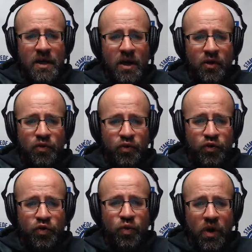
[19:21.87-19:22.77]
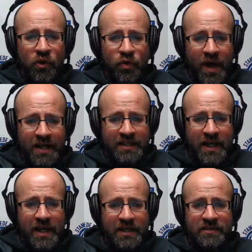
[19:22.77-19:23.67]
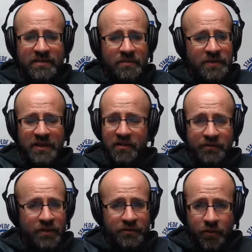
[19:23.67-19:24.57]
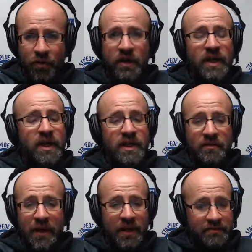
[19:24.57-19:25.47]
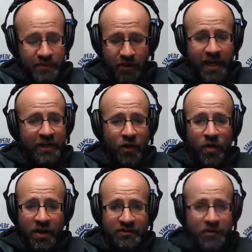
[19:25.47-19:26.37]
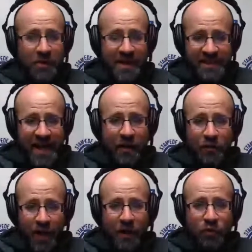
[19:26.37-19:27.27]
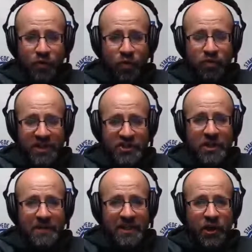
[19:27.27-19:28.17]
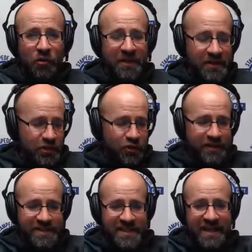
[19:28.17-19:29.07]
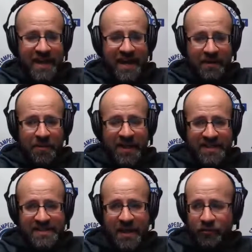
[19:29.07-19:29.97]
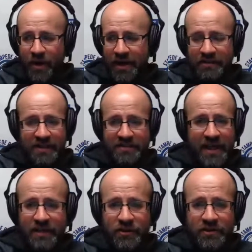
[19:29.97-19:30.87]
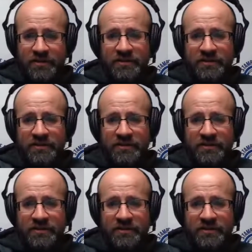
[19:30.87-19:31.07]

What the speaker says: Oruwariye, something of the sort. But okay, sorry about that. I was legitimately hoping that you could say that and make it sound right because I couldn't.